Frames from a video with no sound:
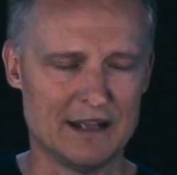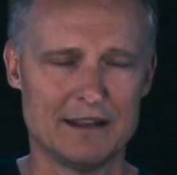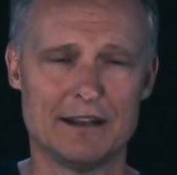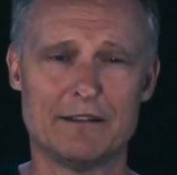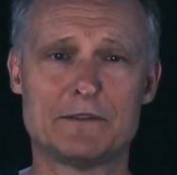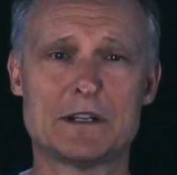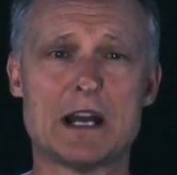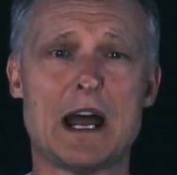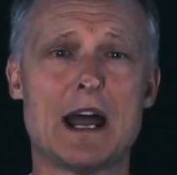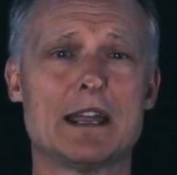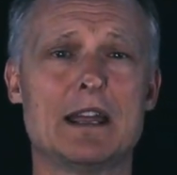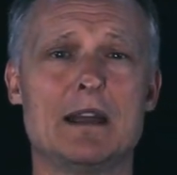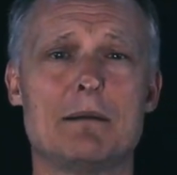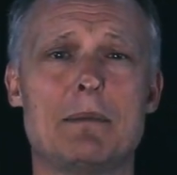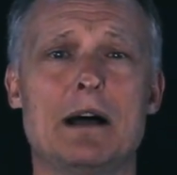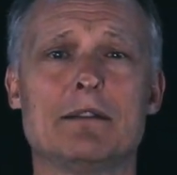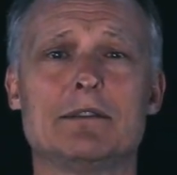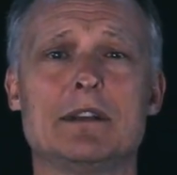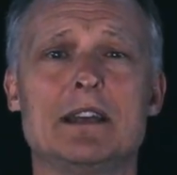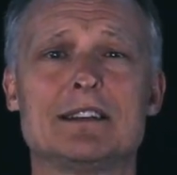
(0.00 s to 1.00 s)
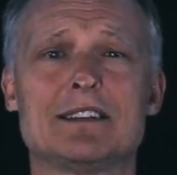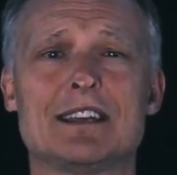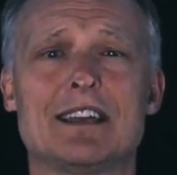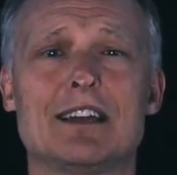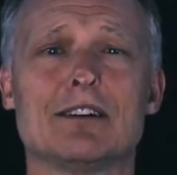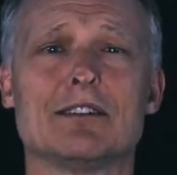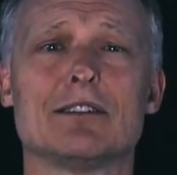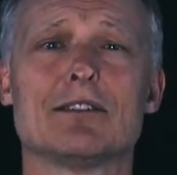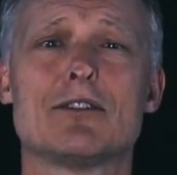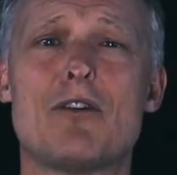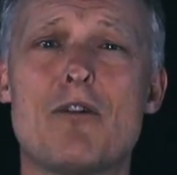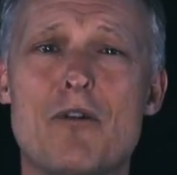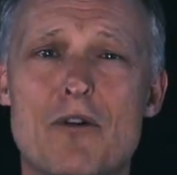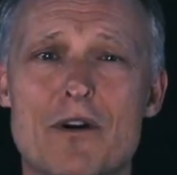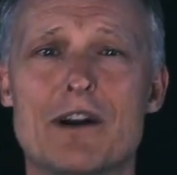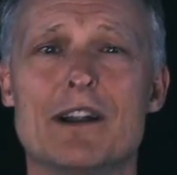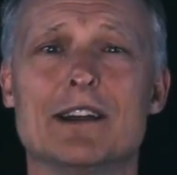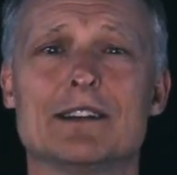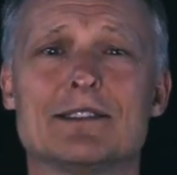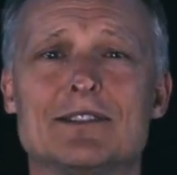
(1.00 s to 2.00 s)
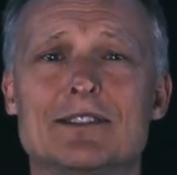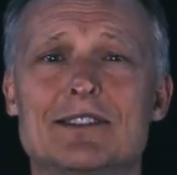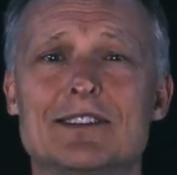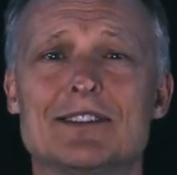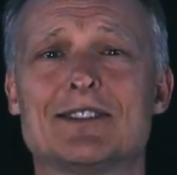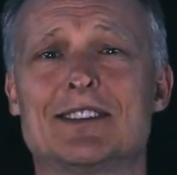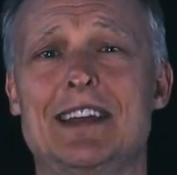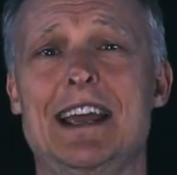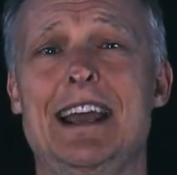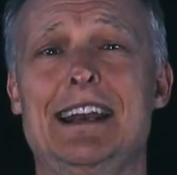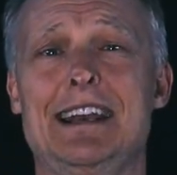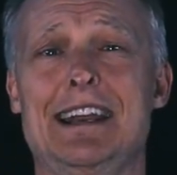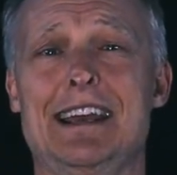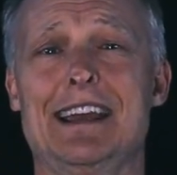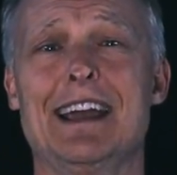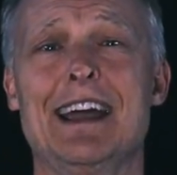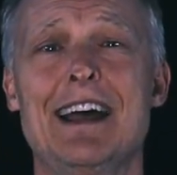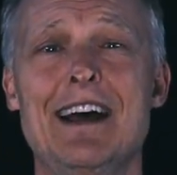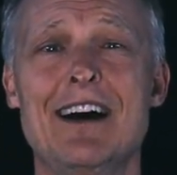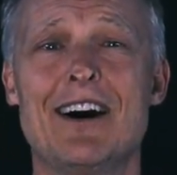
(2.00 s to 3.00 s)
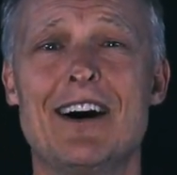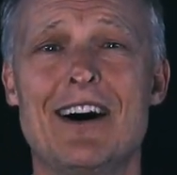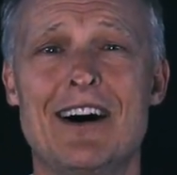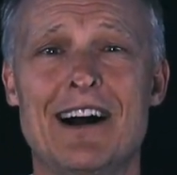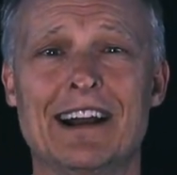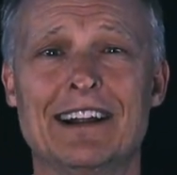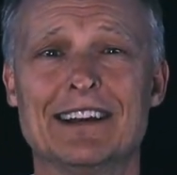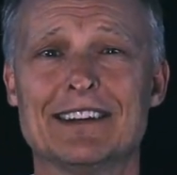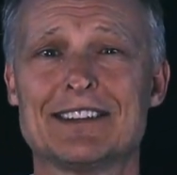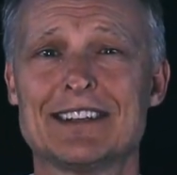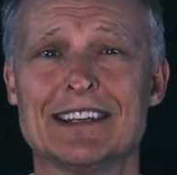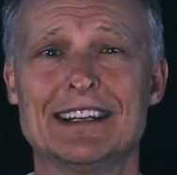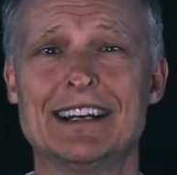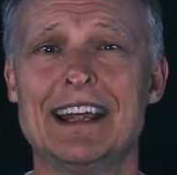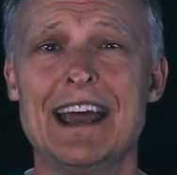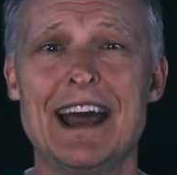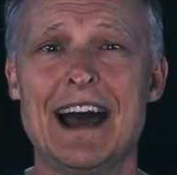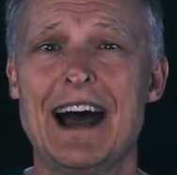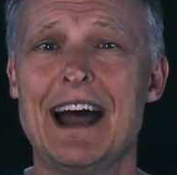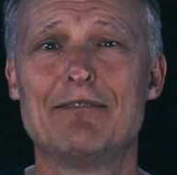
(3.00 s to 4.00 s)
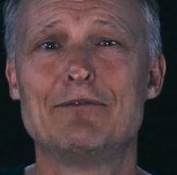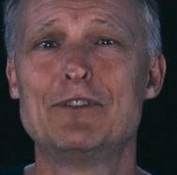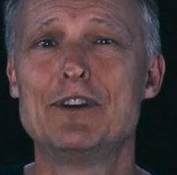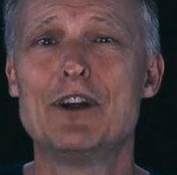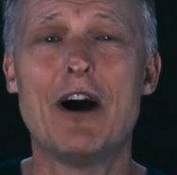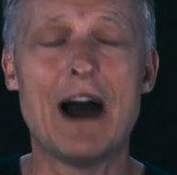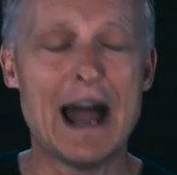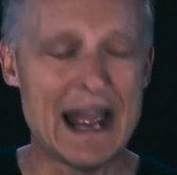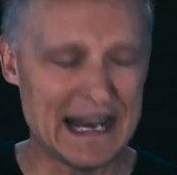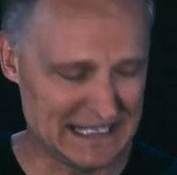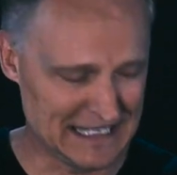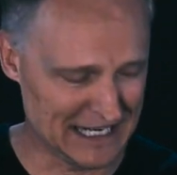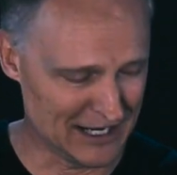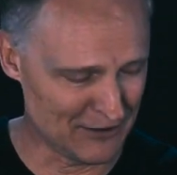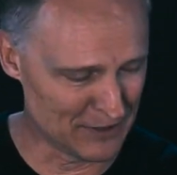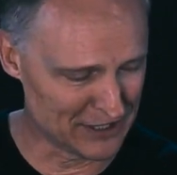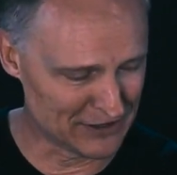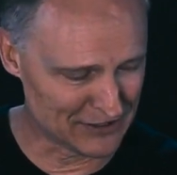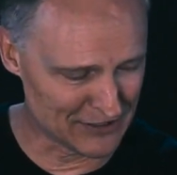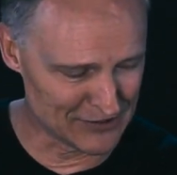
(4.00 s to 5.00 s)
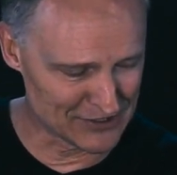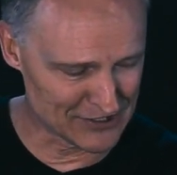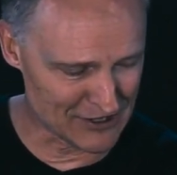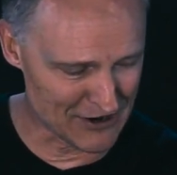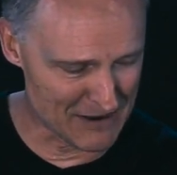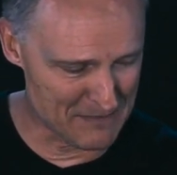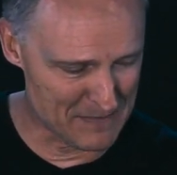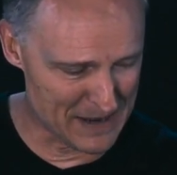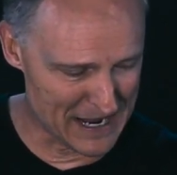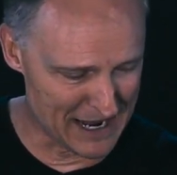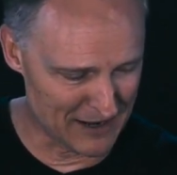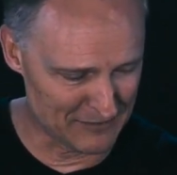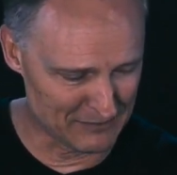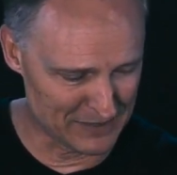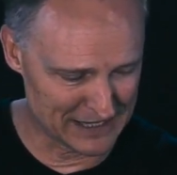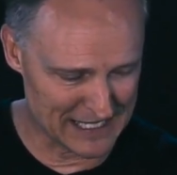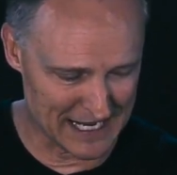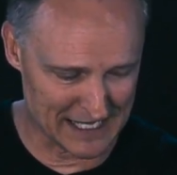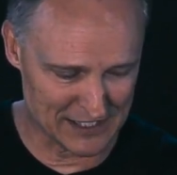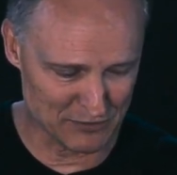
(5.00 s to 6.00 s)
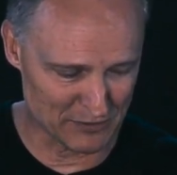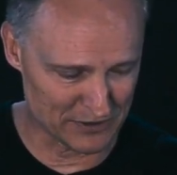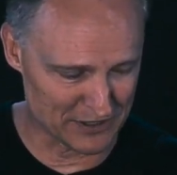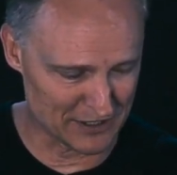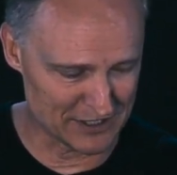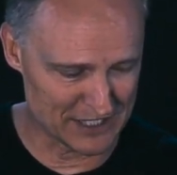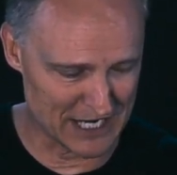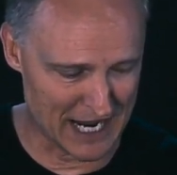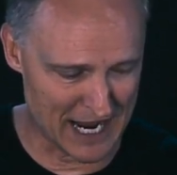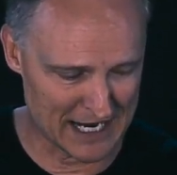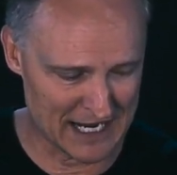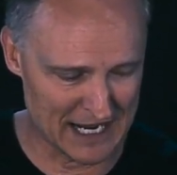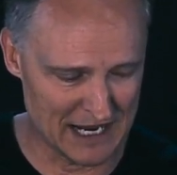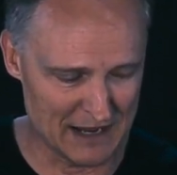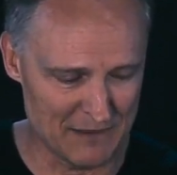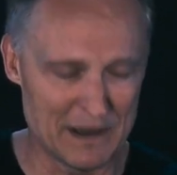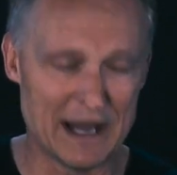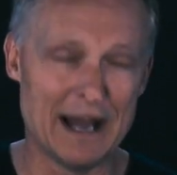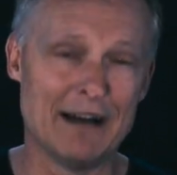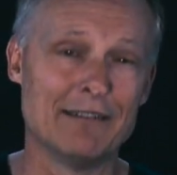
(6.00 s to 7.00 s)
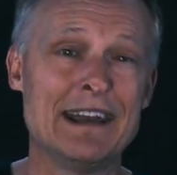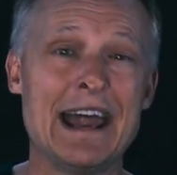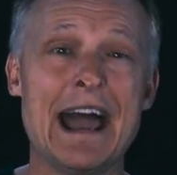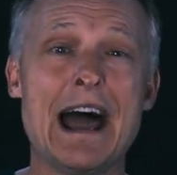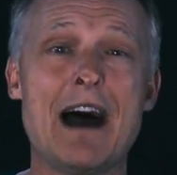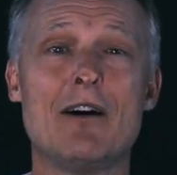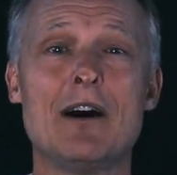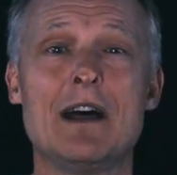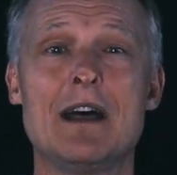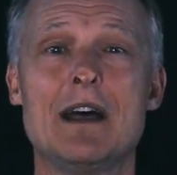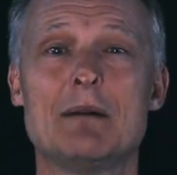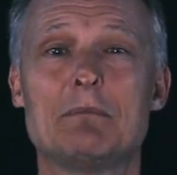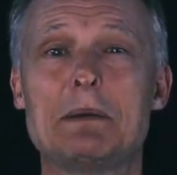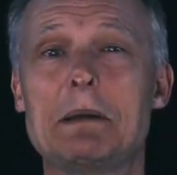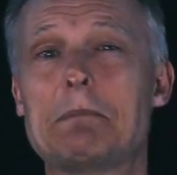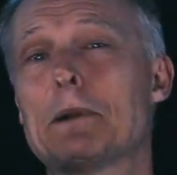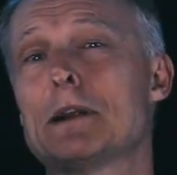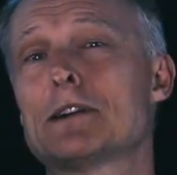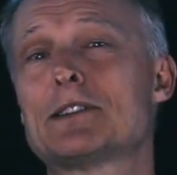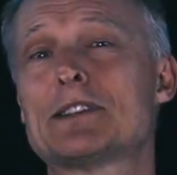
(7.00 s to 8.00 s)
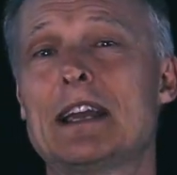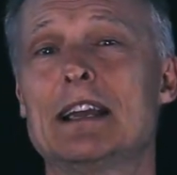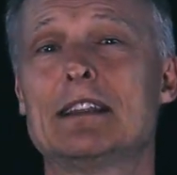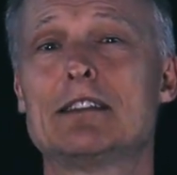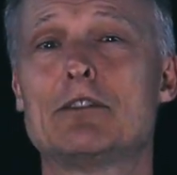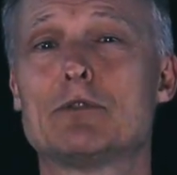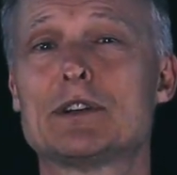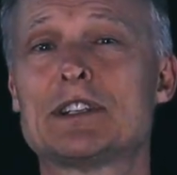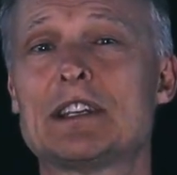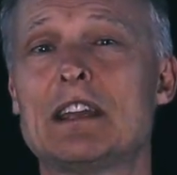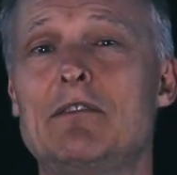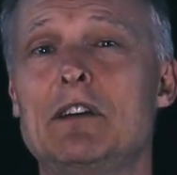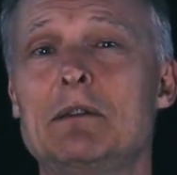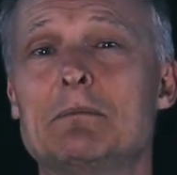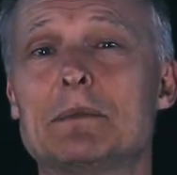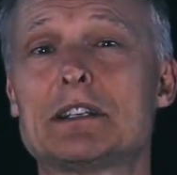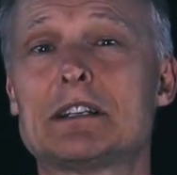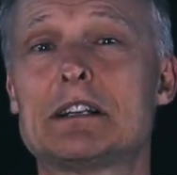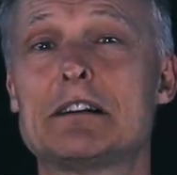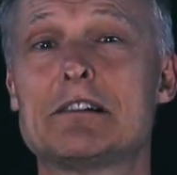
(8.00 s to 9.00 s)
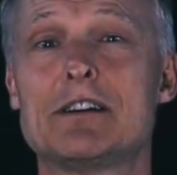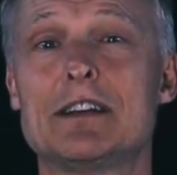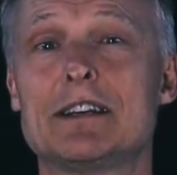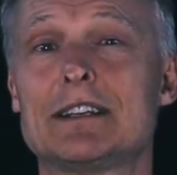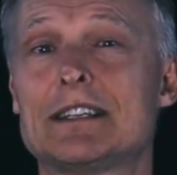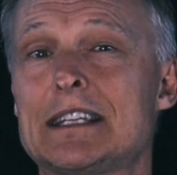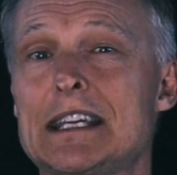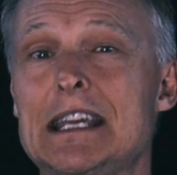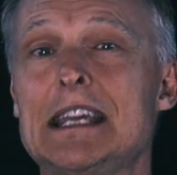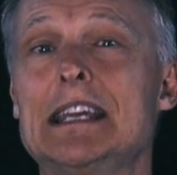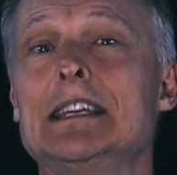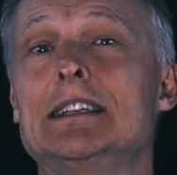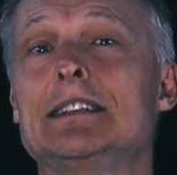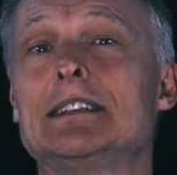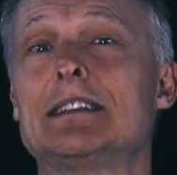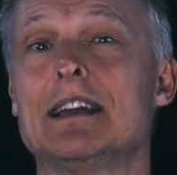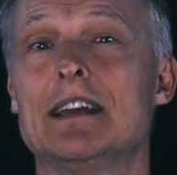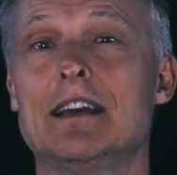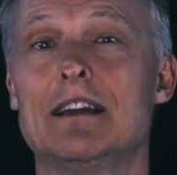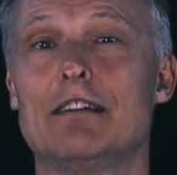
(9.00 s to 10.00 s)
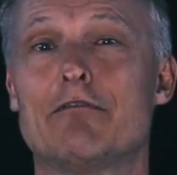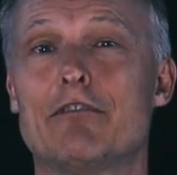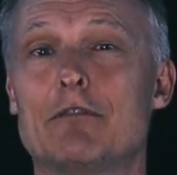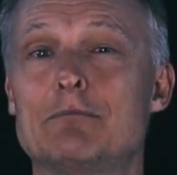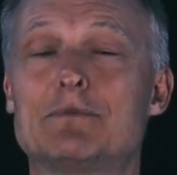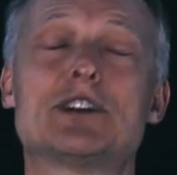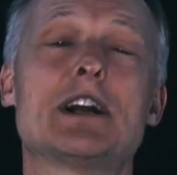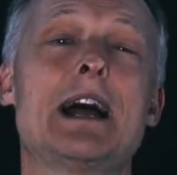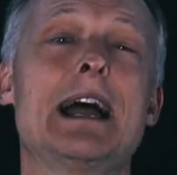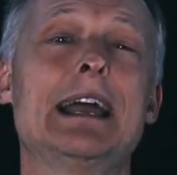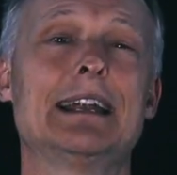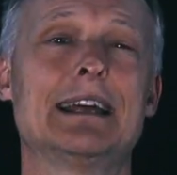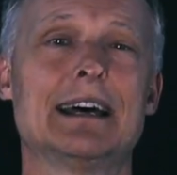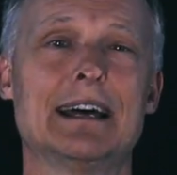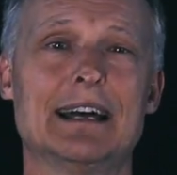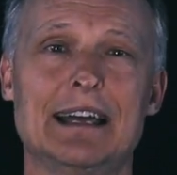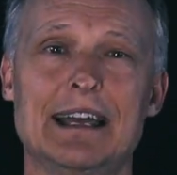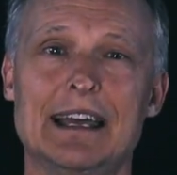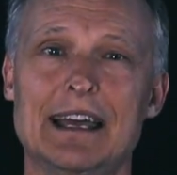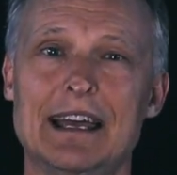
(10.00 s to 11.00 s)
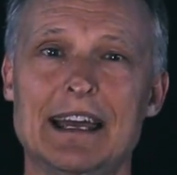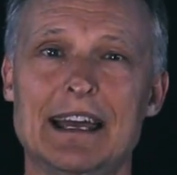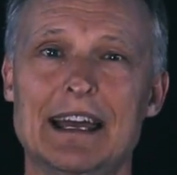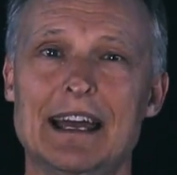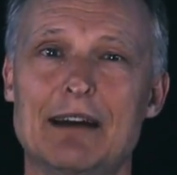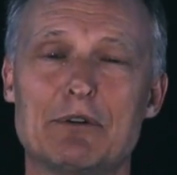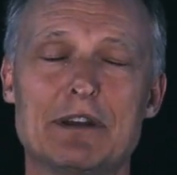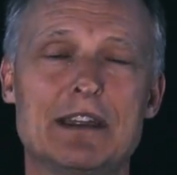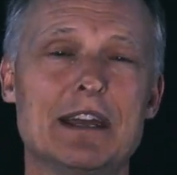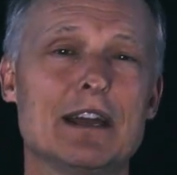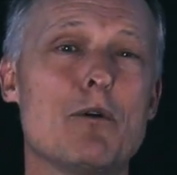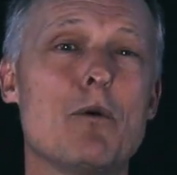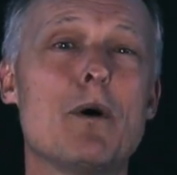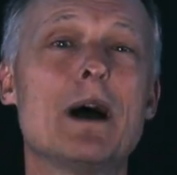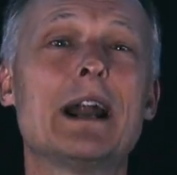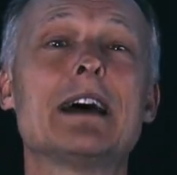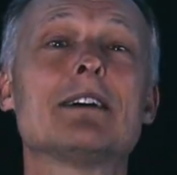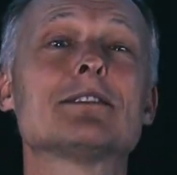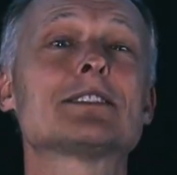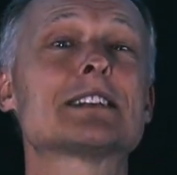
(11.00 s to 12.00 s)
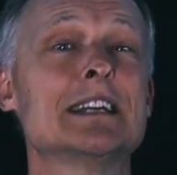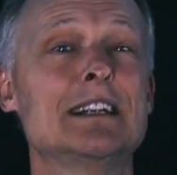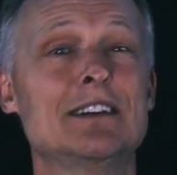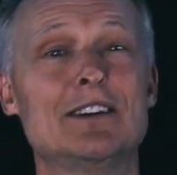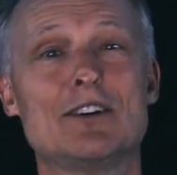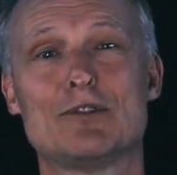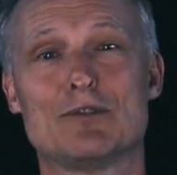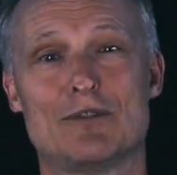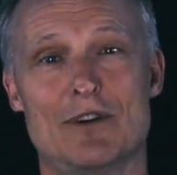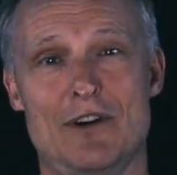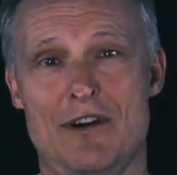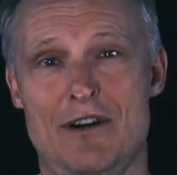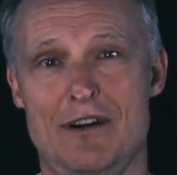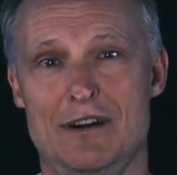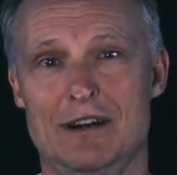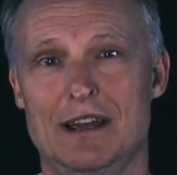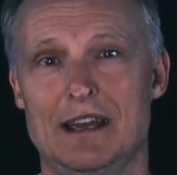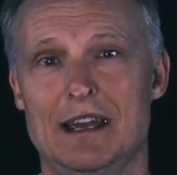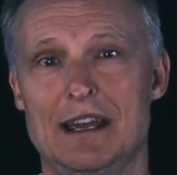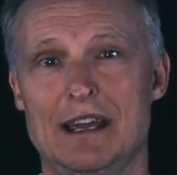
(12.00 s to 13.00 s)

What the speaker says: They're talking about these killer hornets descending on us, and I have no idea what those are about, but that's what they're talking about. Now people are saying they're receiving mysterious seeds from China, and we're thinking, what else can go wrong?